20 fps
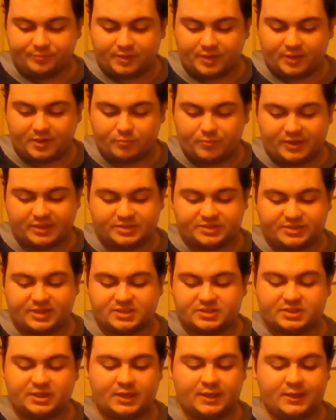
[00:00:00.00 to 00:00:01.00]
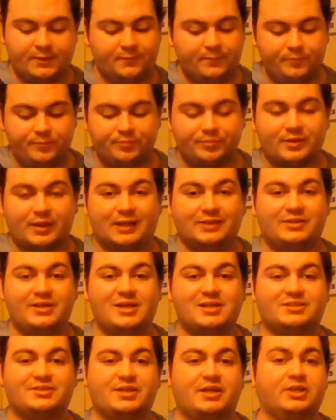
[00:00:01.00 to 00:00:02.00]
And then round 16 at the
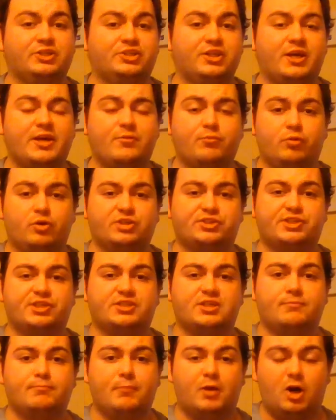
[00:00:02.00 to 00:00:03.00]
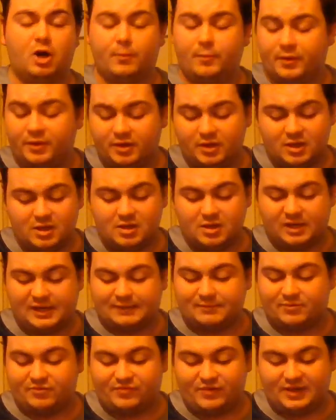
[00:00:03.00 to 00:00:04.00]
SCG, Roosters and Melbourne,
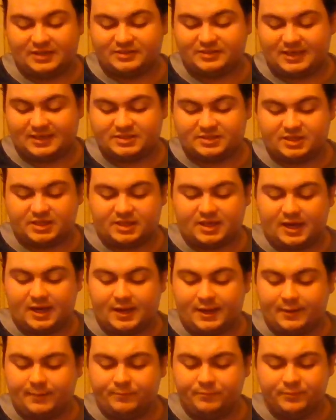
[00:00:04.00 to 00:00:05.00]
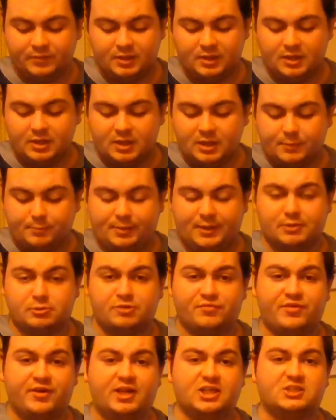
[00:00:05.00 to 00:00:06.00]
another fantastic game.
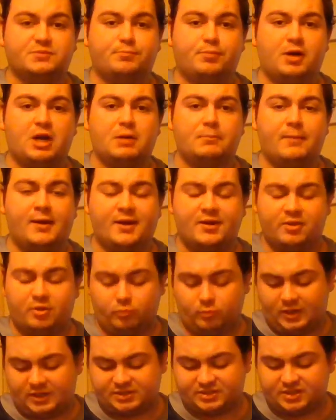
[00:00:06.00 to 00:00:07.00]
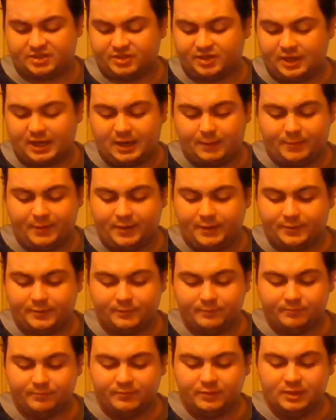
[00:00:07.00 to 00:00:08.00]
Penrith against Parramatta, the Western Derby.
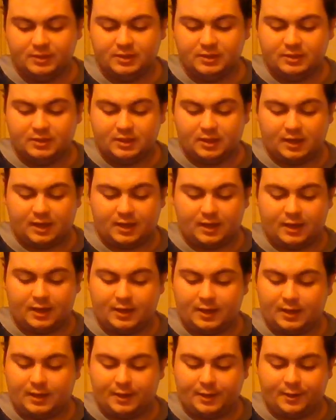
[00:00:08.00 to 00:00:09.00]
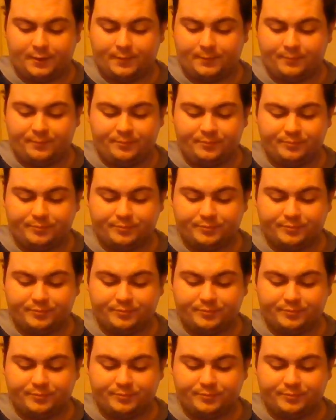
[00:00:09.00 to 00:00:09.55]
You know,